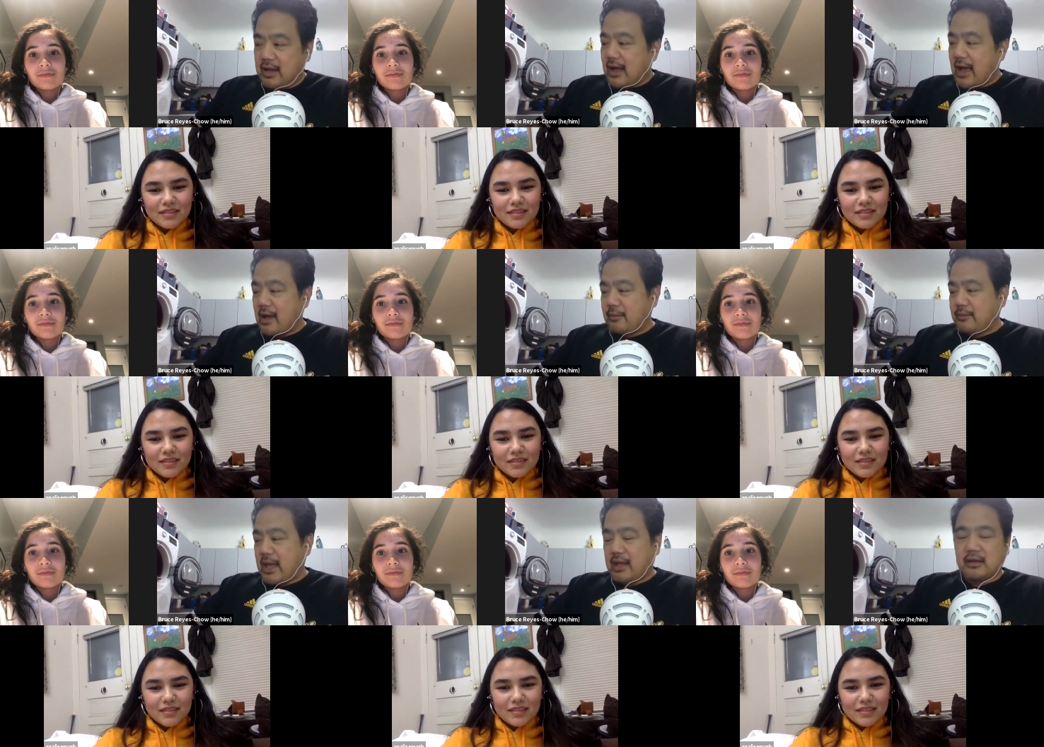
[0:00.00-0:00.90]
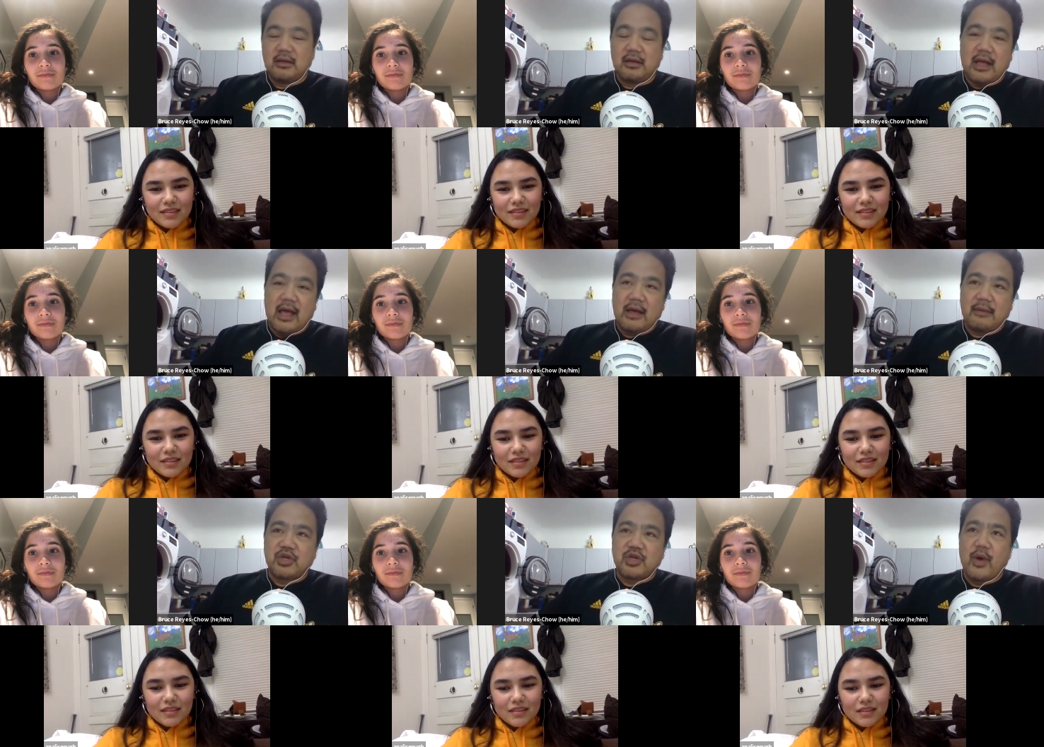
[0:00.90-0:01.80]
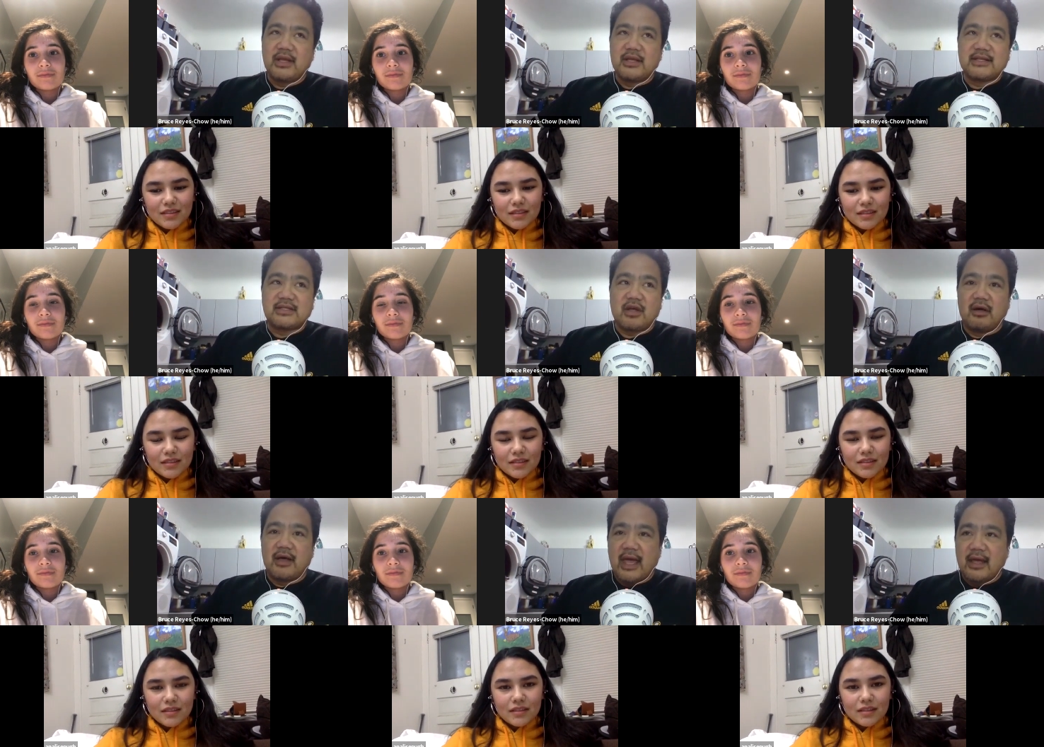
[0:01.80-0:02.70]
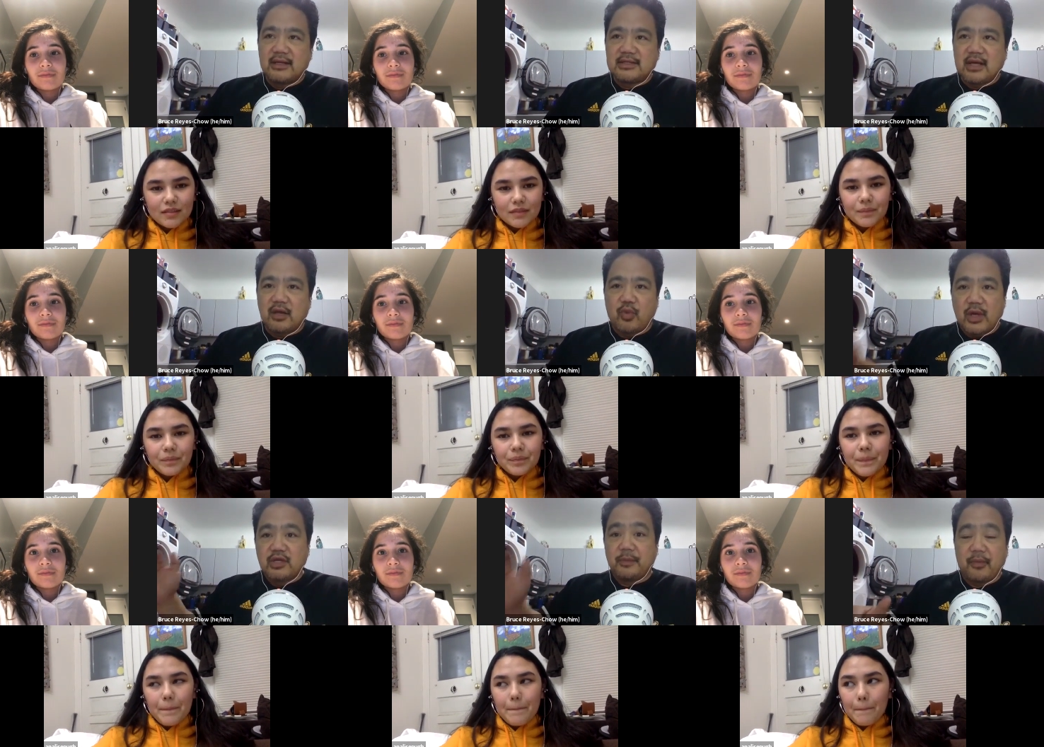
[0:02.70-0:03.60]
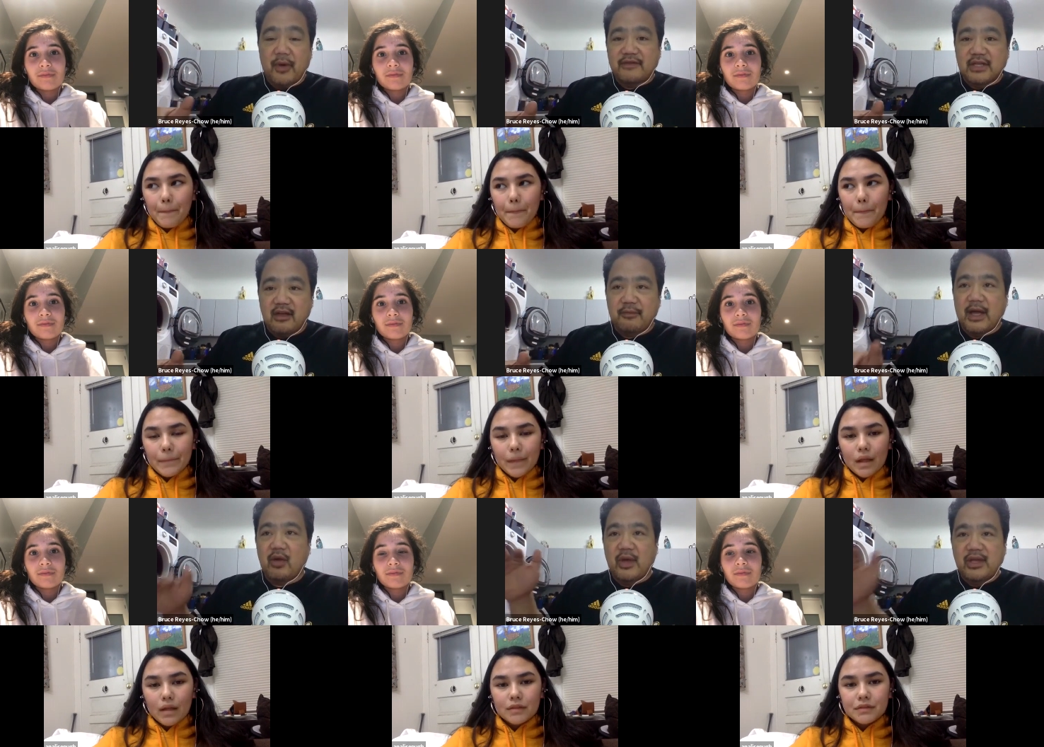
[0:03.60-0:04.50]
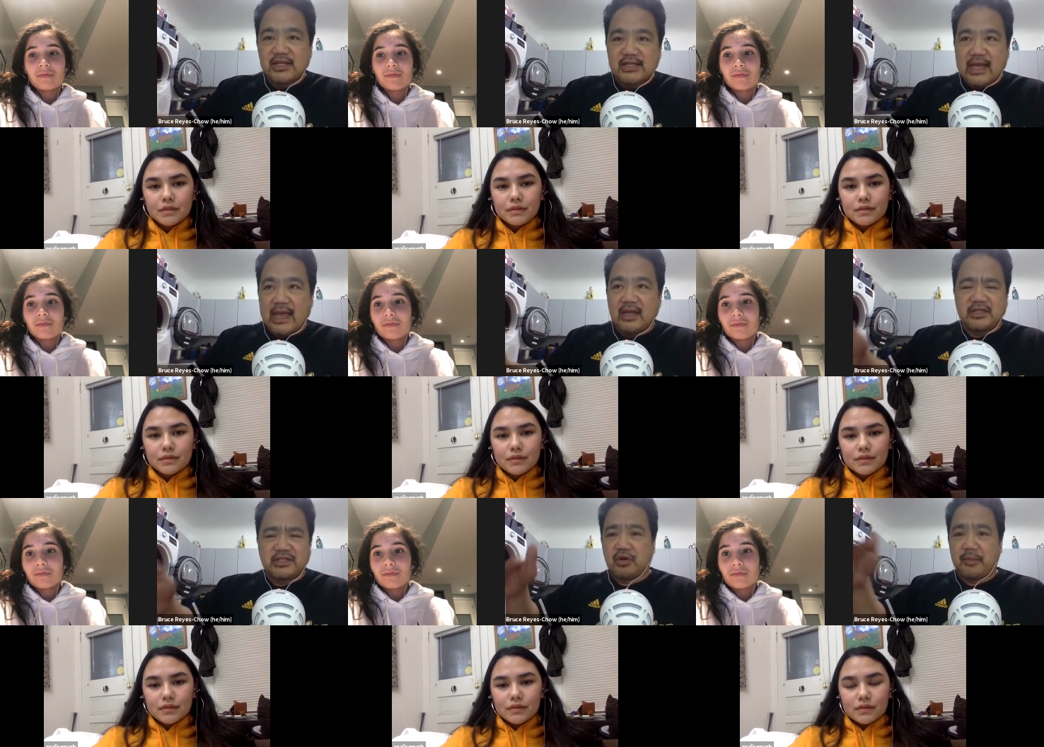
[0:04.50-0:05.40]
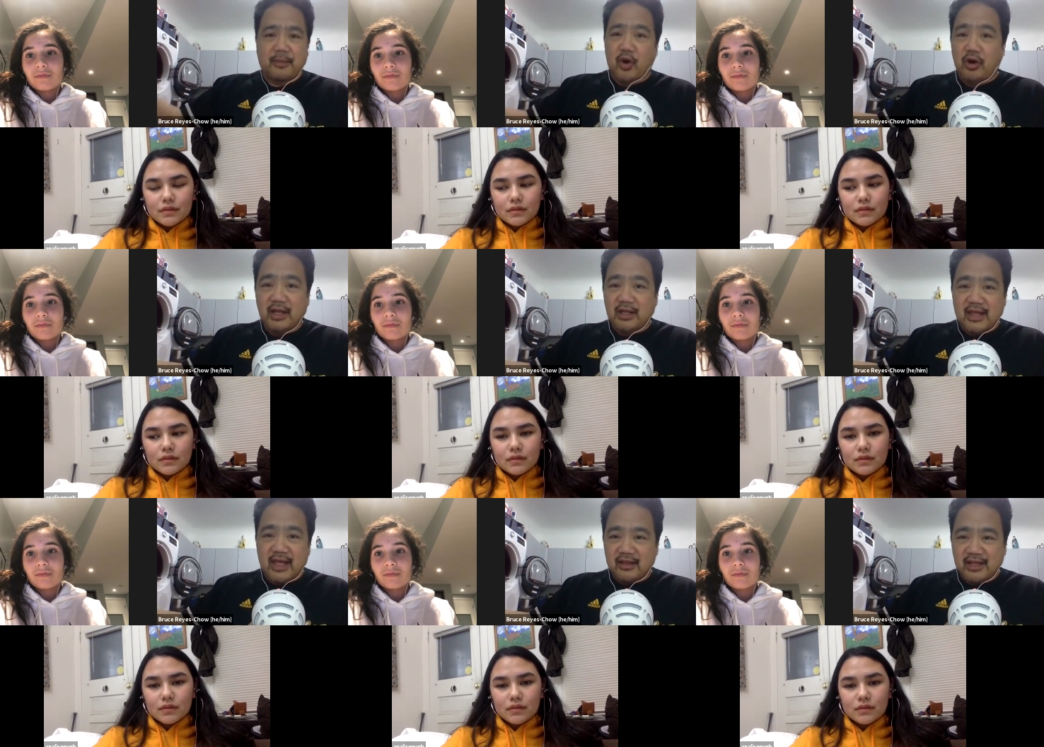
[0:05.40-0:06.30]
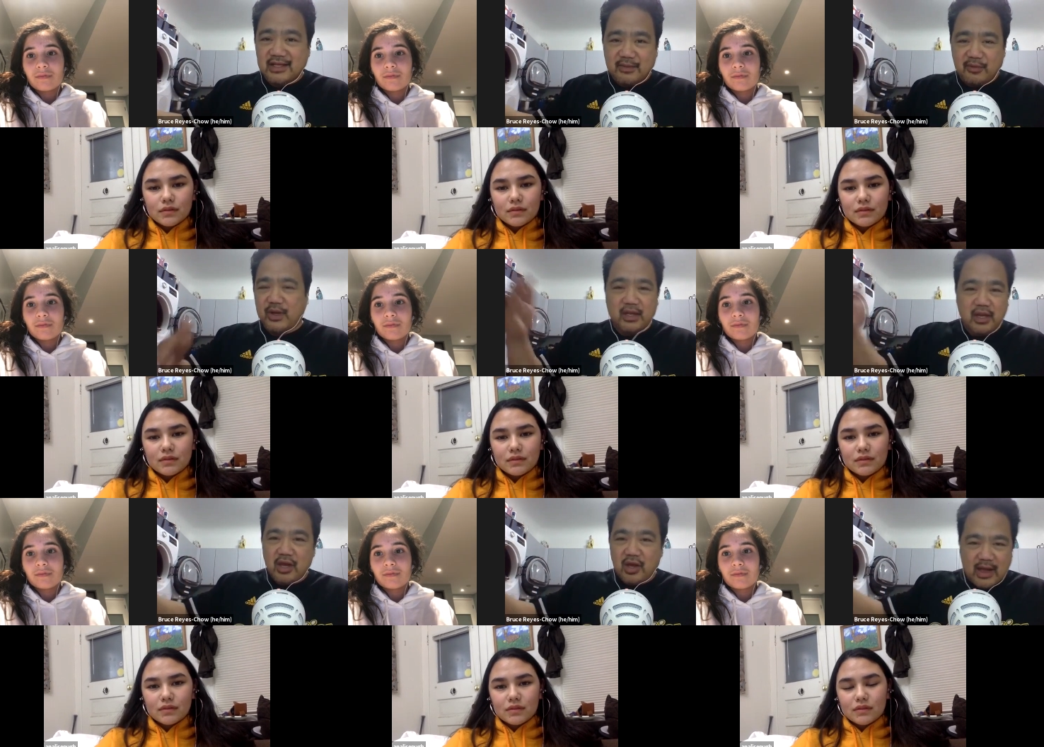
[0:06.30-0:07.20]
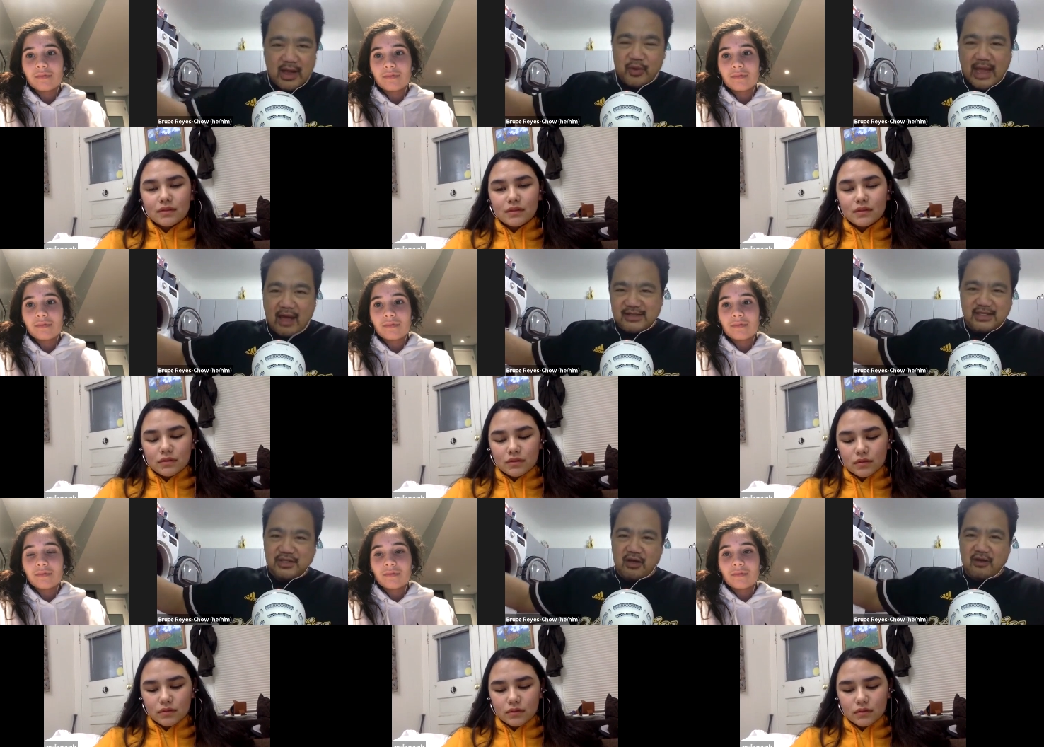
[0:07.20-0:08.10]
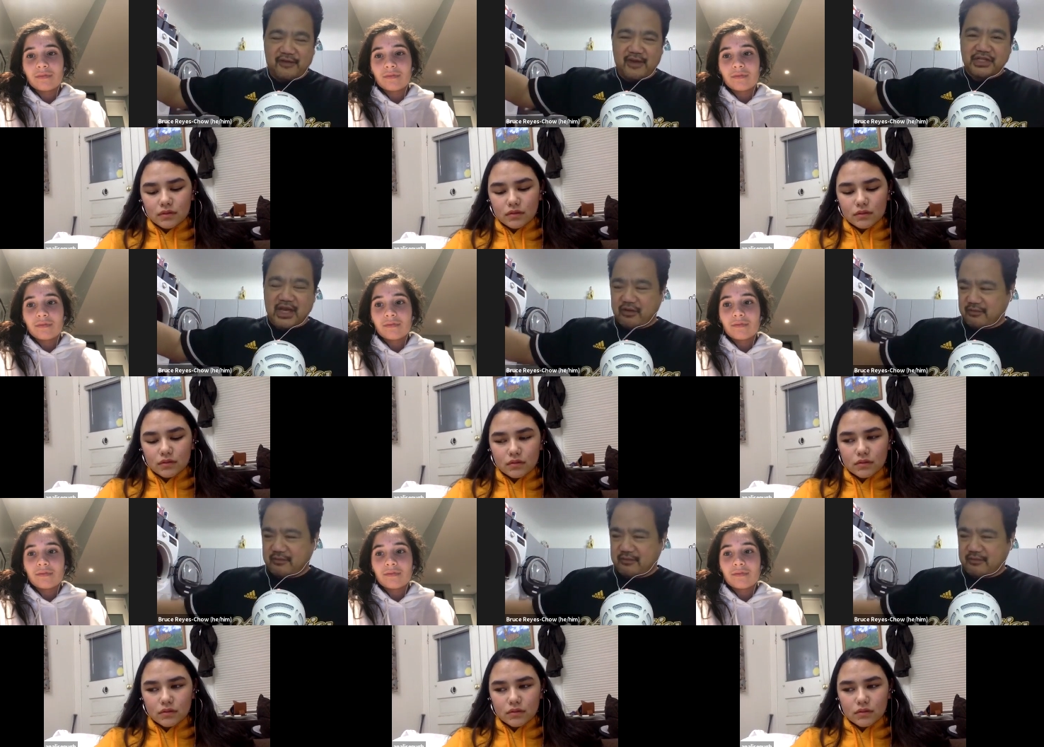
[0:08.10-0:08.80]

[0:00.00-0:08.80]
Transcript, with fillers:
Speaker 1: So when does this all end? Like, when do people have to give by? When does it end? Is there a big party at the end of this? I mean, what how does this all finish out?